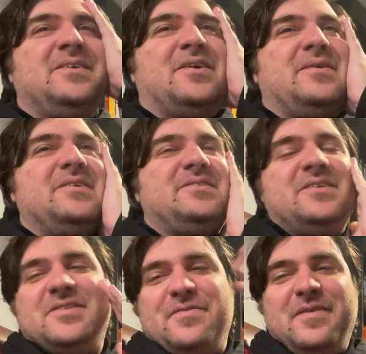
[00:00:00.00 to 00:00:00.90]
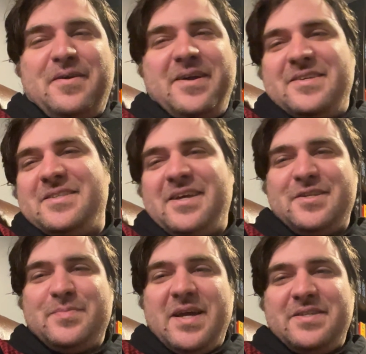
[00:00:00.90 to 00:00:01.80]
his nefarious
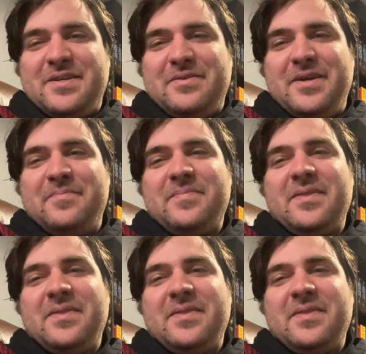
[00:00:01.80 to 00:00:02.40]
things, basically,